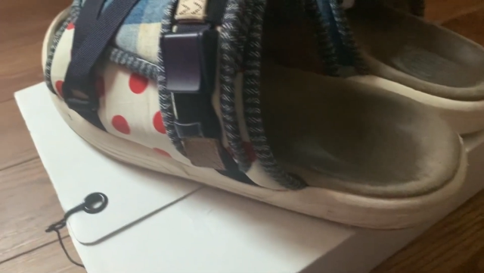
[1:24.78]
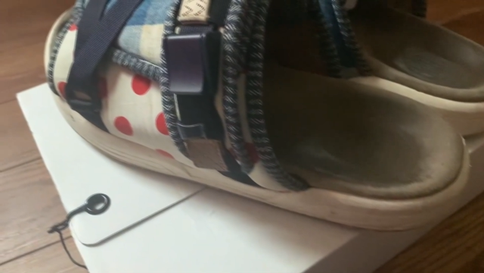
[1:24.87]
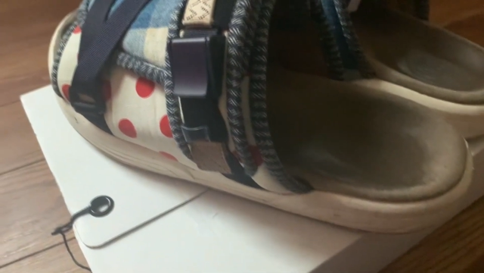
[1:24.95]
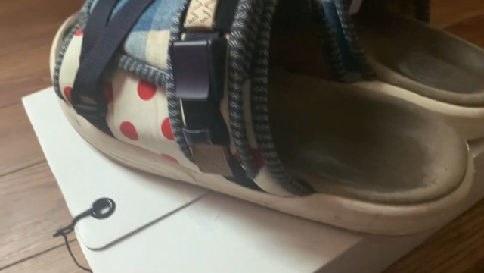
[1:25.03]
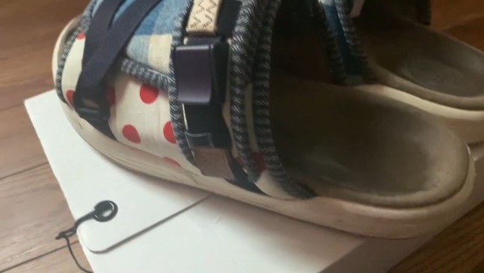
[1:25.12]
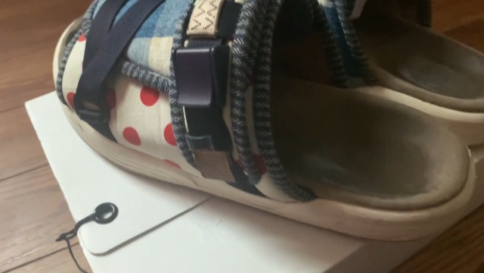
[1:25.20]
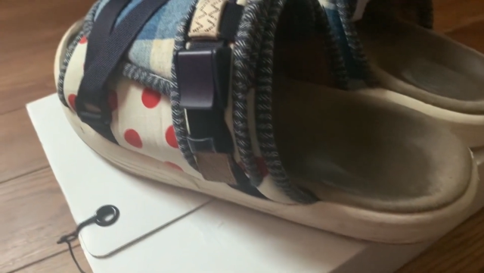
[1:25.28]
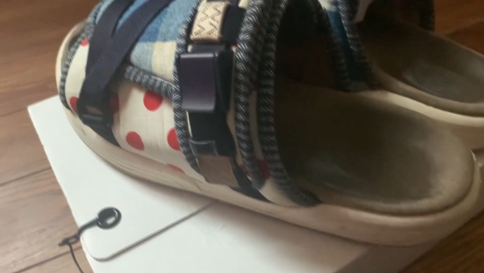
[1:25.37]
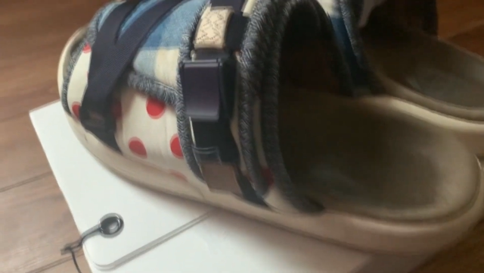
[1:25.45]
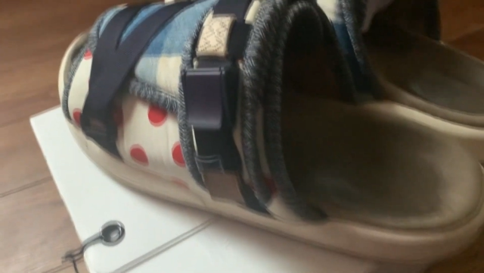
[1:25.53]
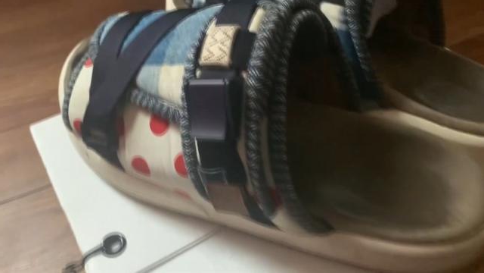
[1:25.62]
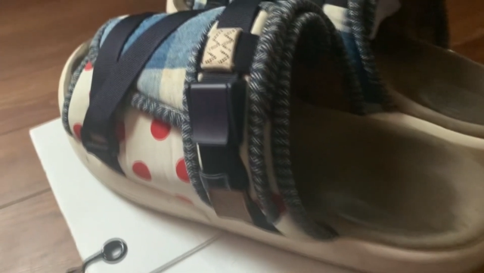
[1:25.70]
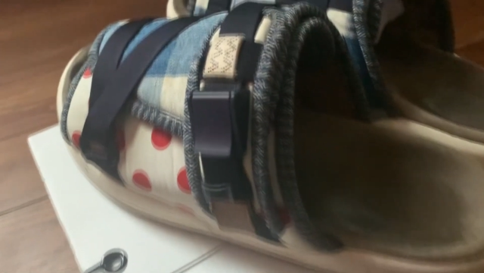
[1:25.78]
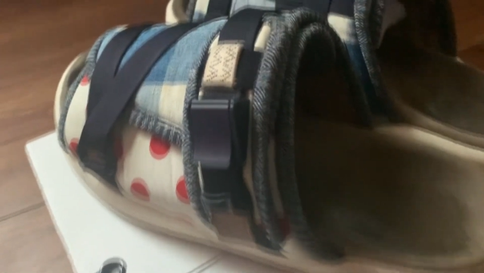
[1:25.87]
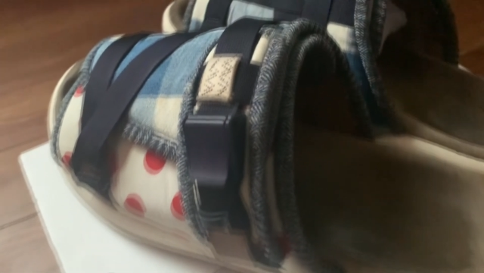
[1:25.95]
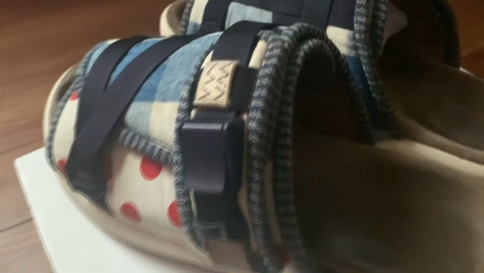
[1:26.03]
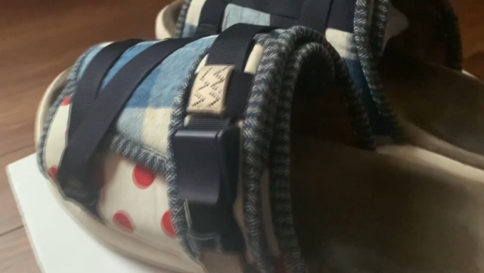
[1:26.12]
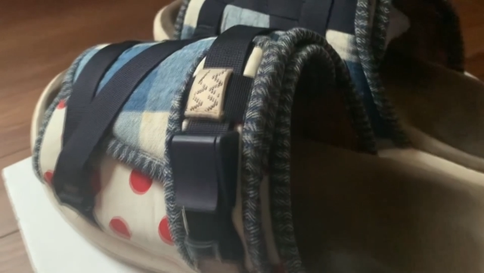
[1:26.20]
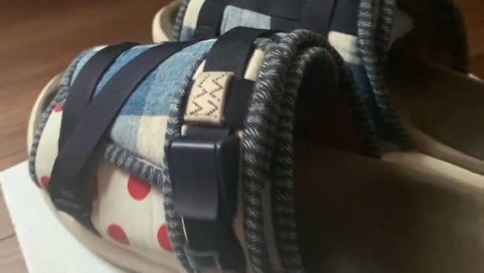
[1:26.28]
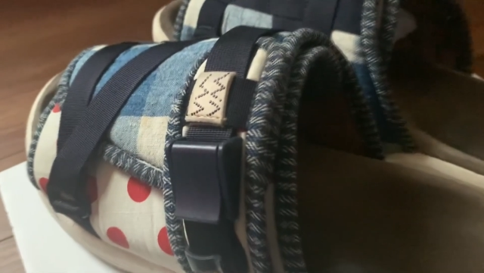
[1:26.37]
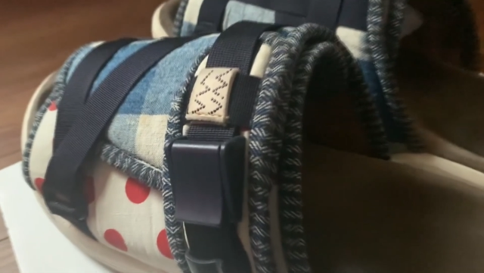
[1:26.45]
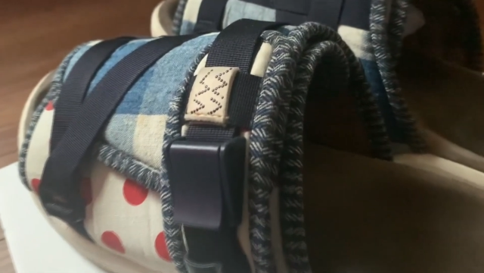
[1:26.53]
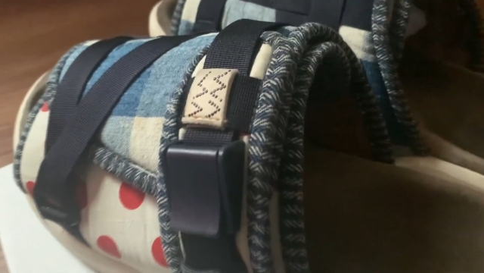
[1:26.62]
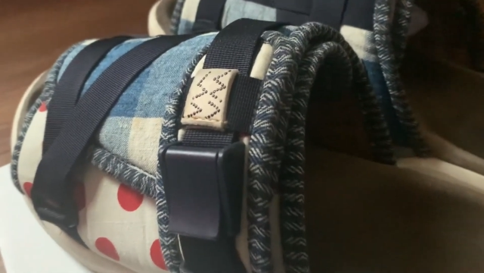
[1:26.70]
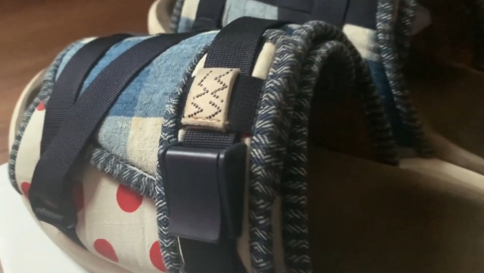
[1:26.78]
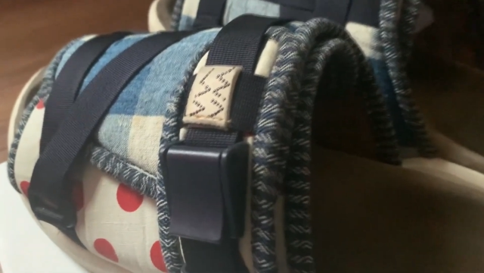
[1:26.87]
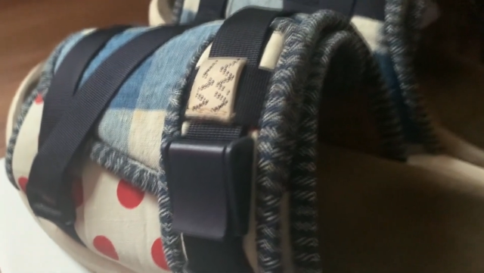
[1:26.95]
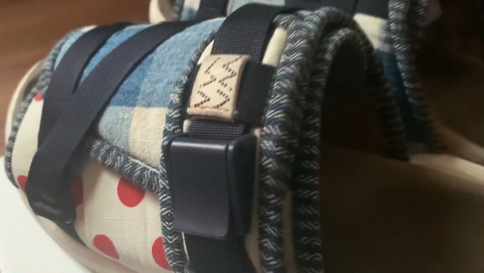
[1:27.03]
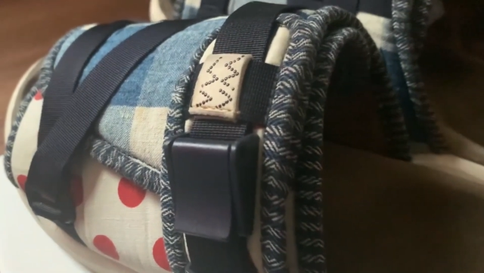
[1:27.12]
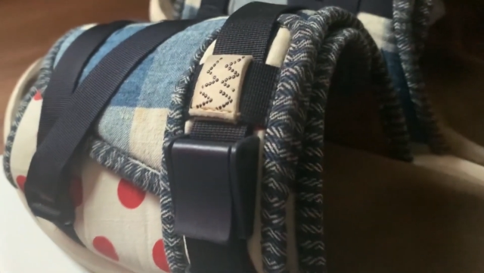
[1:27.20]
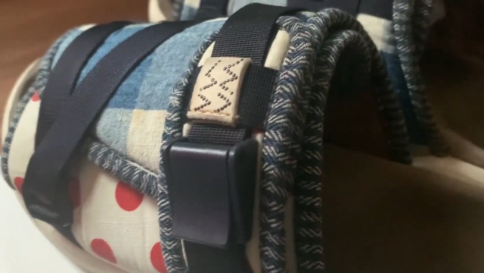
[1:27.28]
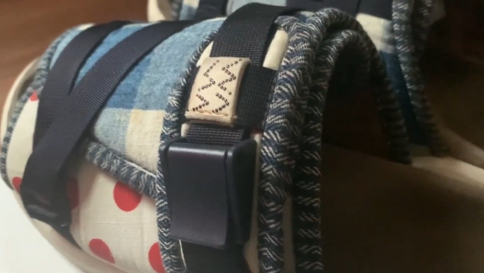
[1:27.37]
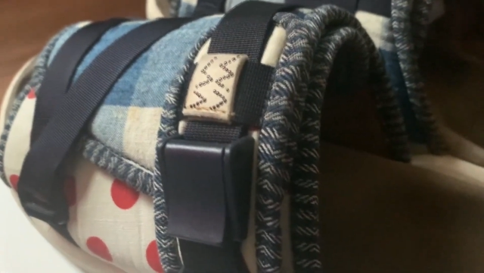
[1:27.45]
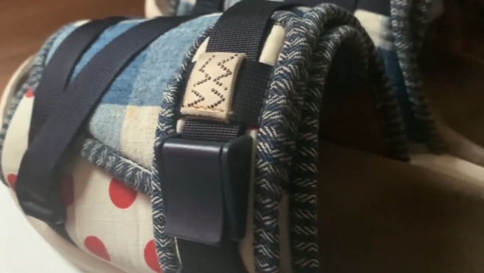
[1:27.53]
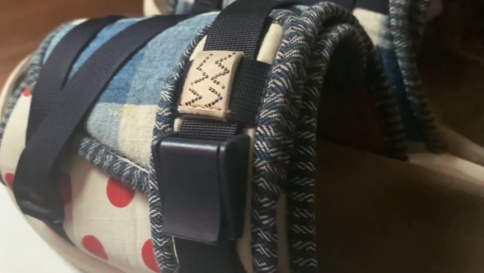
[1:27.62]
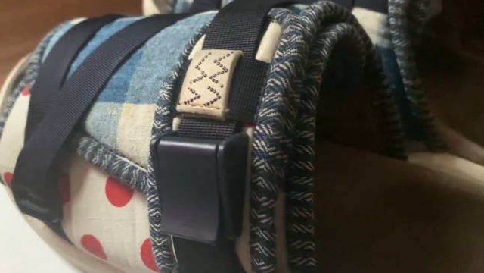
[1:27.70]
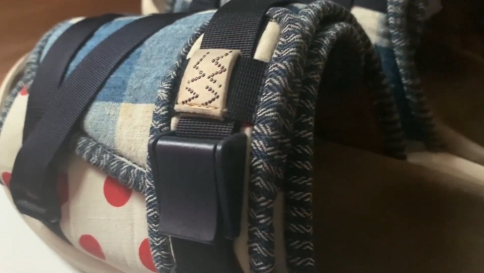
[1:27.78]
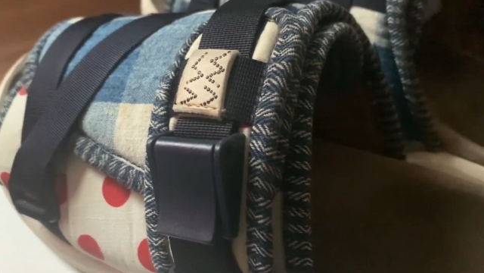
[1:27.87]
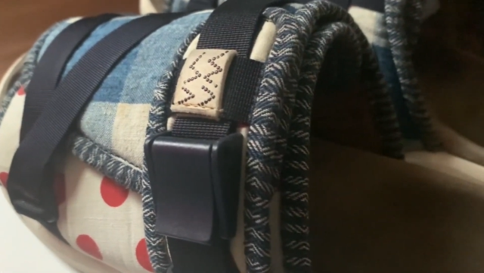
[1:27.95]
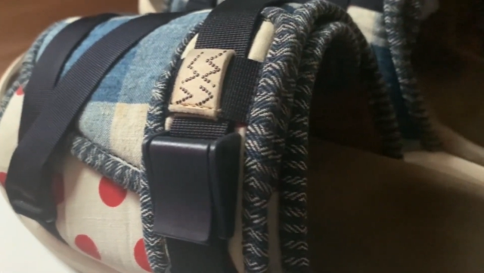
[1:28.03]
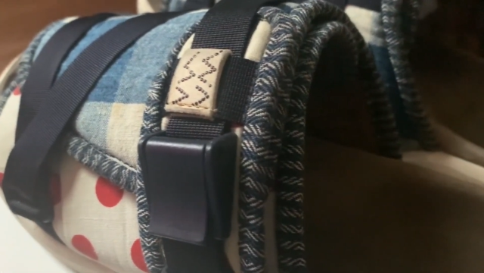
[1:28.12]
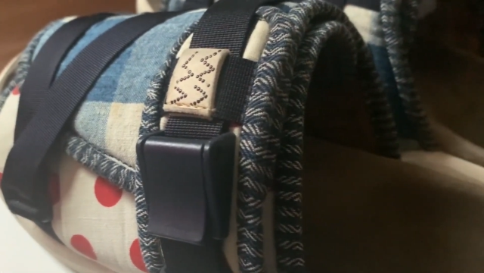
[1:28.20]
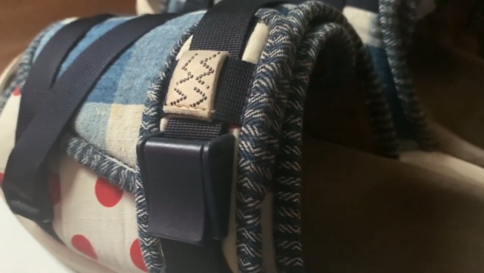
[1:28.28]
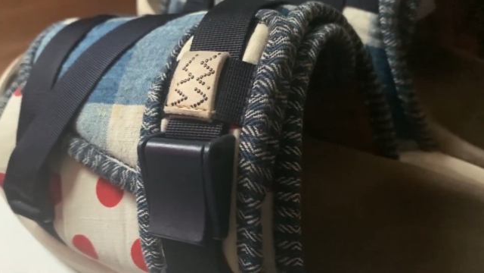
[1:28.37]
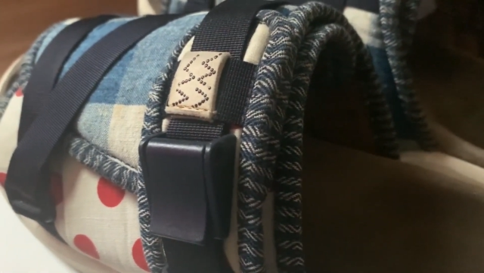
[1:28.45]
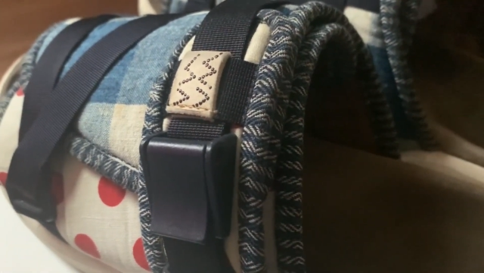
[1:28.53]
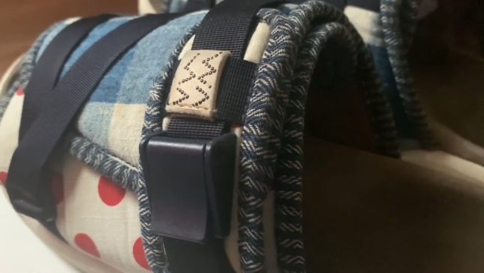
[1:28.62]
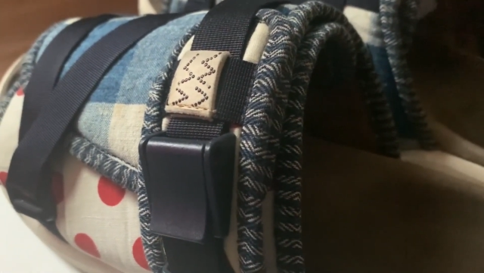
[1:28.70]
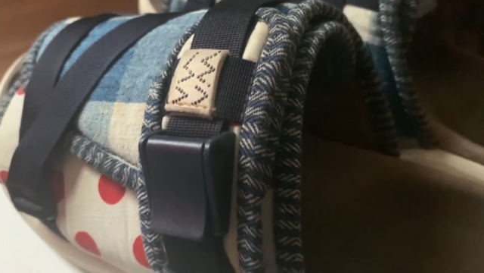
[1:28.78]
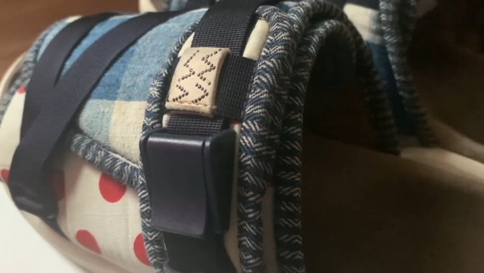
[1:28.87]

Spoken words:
Nobody's mouth can be seen.